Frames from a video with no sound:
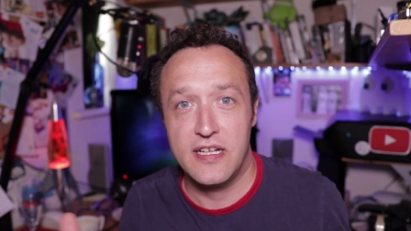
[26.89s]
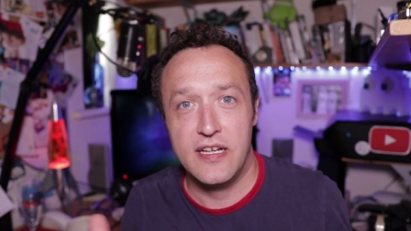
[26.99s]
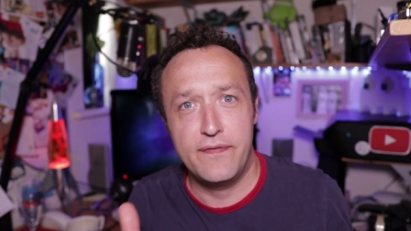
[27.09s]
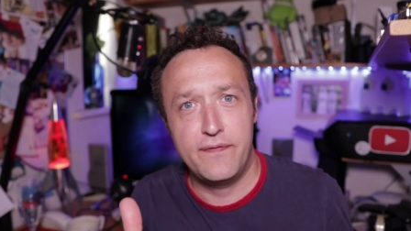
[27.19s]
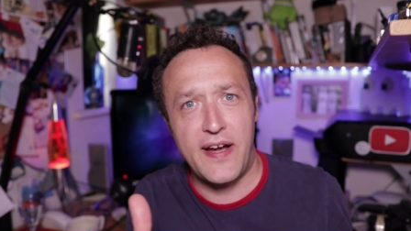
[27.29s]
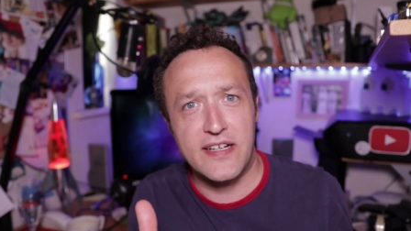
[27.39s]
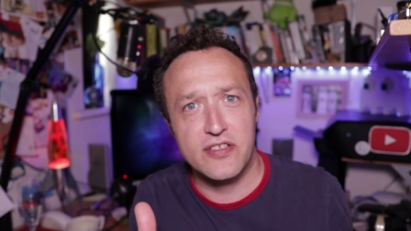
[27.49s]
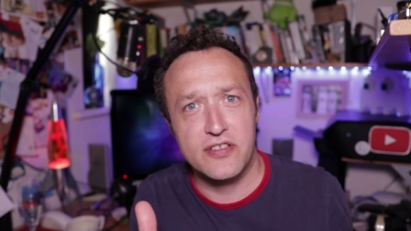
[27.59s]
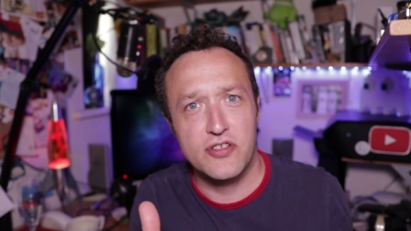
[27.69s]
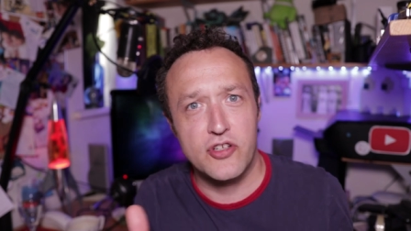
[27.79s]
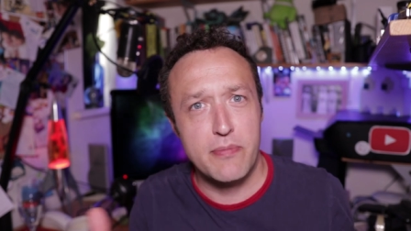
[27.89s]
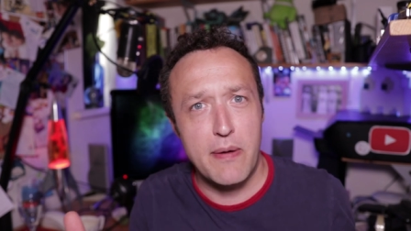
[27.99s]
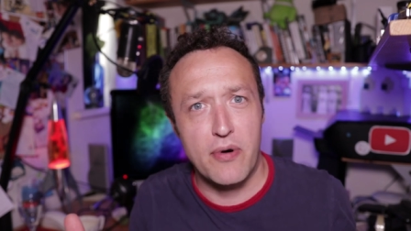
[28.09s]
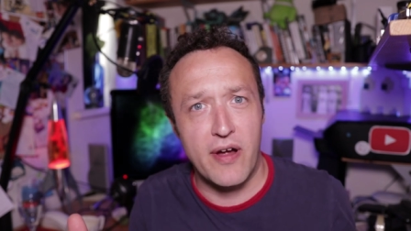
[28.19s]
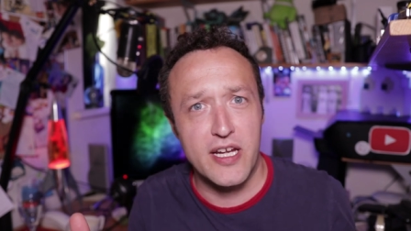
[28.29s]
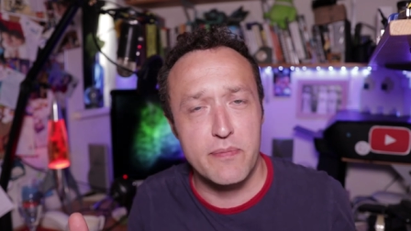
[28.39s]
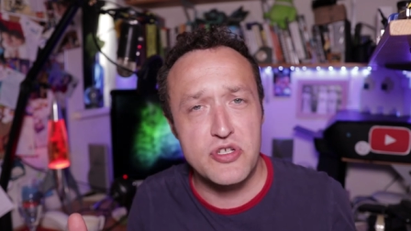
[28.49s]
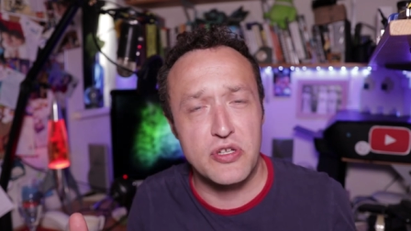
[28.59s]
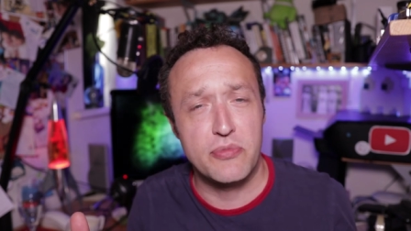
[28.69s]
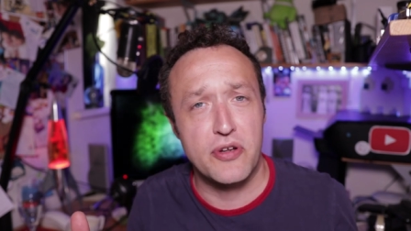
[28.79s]
In fact, do you remember I
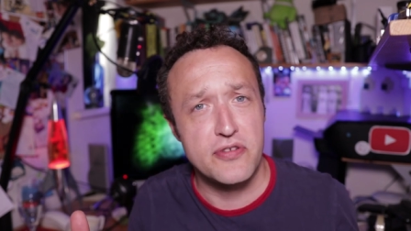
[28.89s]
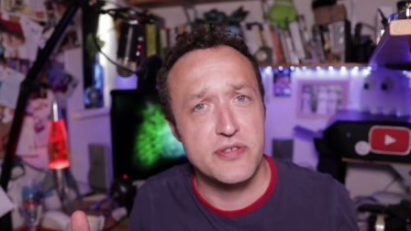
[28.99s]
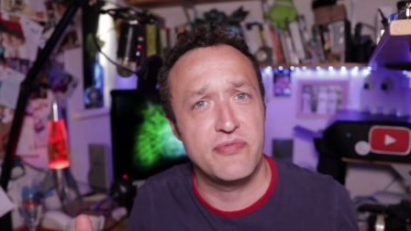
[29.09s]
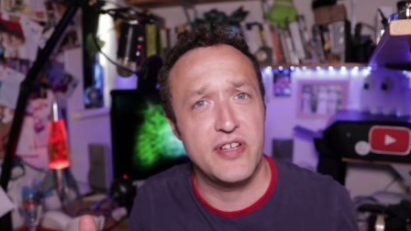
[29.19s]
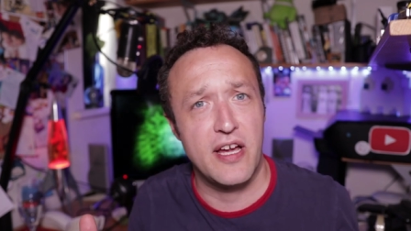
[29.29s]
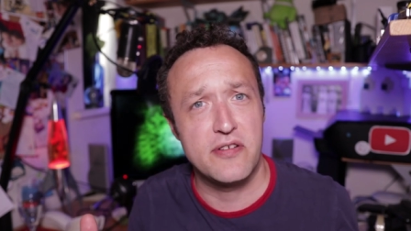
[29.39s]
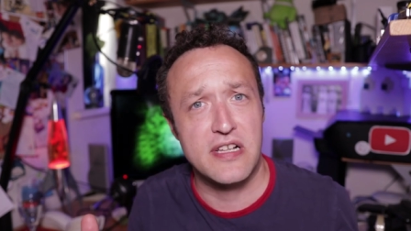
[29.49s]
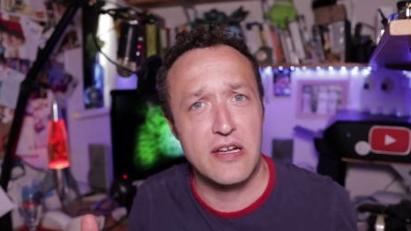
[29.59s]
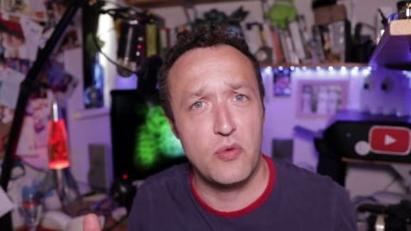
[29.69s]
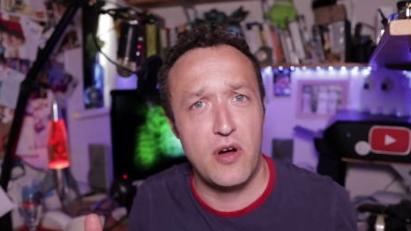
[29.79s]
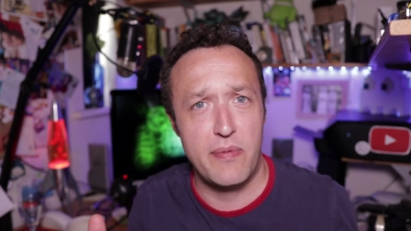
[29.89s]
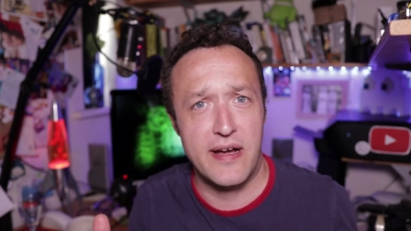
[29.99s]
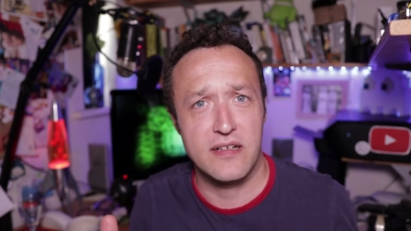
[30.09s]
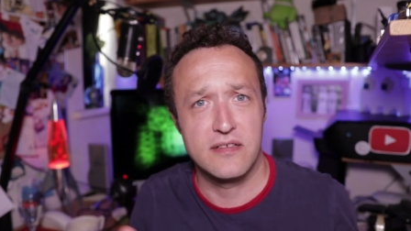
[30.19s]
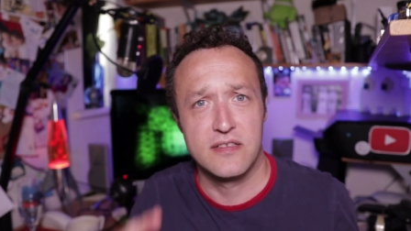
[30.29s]
commissioned them to do some videos a little while back?